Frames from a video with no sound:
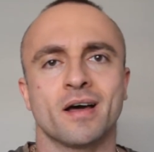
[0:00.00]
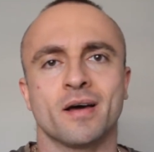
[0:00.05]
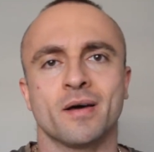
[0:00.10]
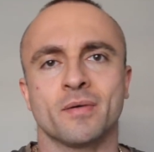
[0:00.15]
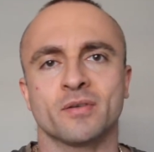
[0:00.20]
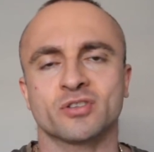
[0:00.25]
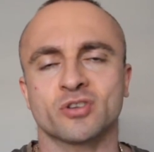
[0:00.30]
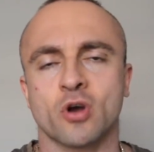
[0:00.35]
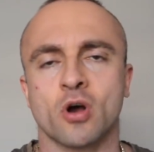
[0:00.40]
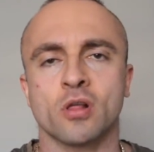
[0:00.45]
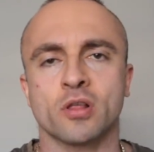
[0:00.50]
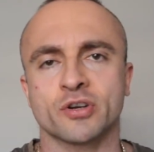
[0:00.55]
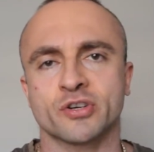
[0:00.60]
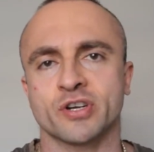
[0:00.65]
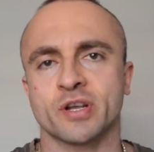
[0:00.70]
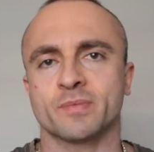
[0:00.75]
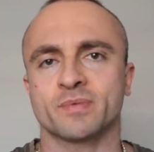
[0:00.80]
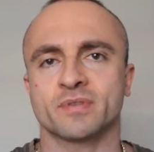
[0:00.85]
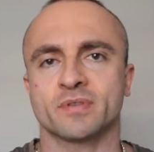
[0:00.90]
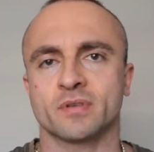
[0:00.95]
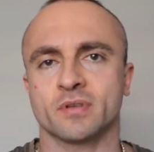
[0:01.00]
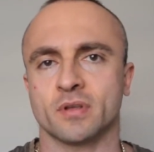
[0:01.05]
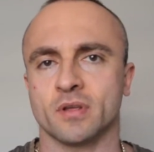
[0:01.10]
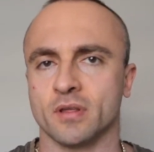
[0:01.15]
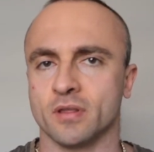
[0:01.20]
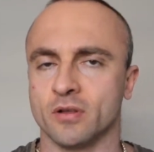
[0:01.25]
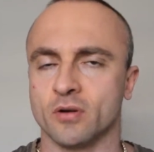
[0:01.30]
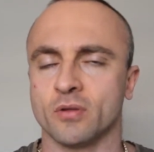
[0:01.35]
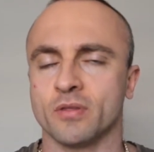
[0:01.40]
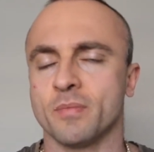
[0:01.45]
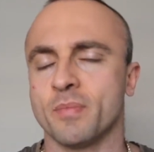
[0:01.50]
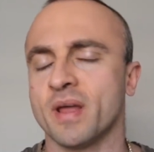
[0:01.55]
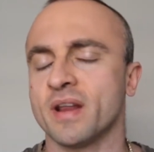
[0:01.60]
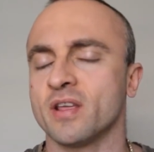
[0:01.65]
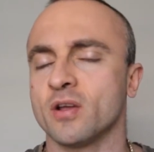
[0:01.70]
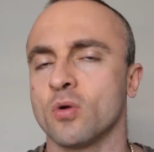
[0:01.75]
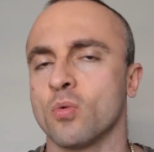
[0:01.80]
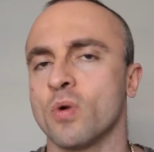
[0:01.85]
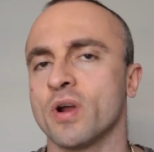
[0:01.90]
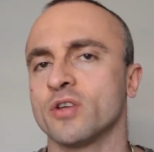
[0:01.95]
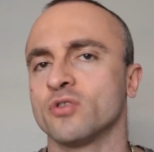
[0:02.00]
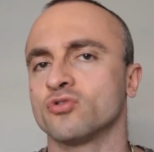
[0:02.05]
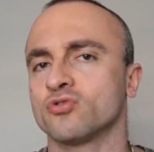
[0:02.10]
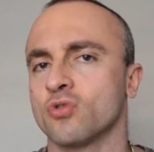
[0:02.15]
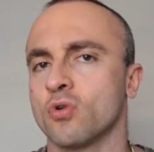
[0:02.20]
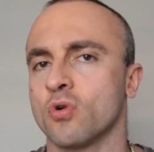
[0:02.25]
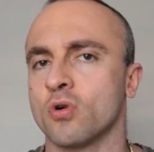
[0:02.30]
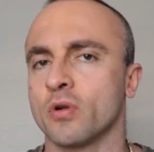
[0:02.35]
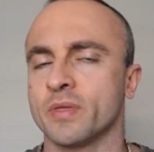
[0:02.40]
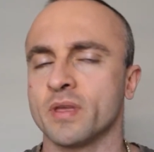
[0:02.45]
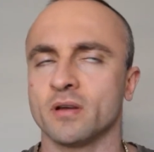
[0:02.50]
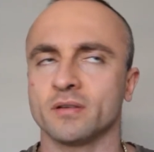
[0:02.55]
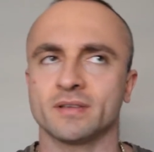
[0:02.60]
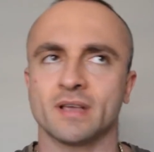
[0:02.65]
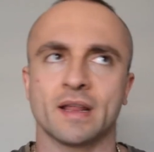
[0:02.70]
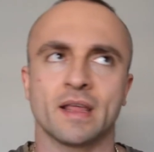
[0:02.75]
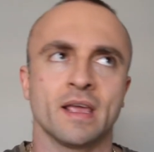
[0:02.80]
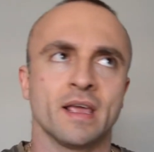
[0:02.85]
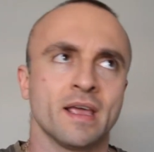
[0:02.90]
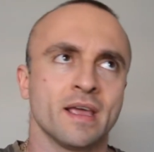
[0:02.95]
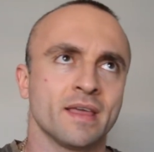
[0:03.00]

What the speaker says: scholarships, depending on where you score on the LSAT,